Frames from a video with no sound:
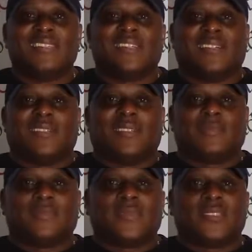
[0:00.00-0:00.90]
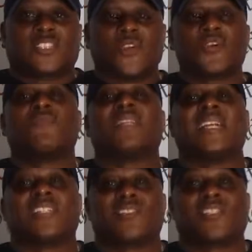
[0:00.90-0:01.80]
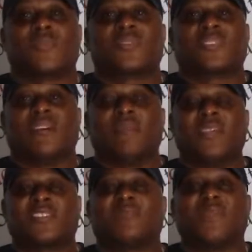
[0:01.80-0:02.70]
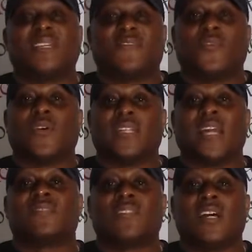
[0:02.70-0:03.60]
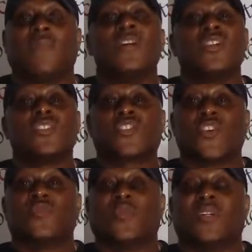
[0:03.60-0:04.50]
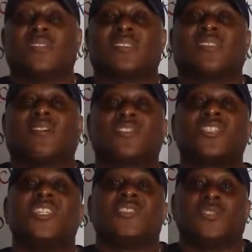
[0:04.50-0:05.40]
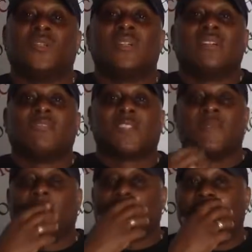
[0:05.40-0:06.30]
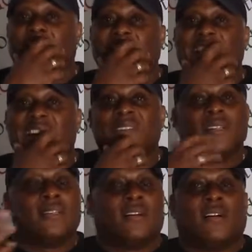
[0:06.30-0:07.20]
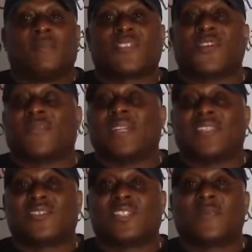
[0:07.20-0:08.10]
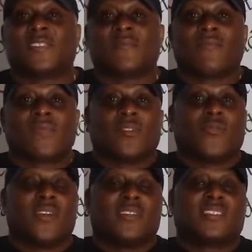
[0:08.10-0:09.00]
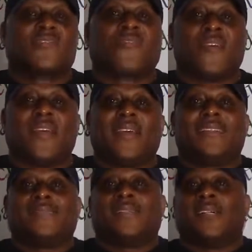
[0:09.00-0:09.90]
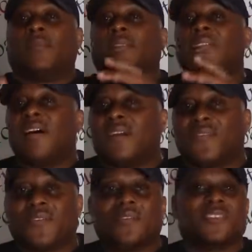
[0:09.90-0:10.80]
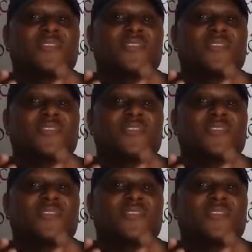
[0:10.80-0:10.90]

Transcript: um, certain relationships are meant to be for a lifetime certain ones are seasonal which mean, means that um, certain relationships whether it's friend um, lovers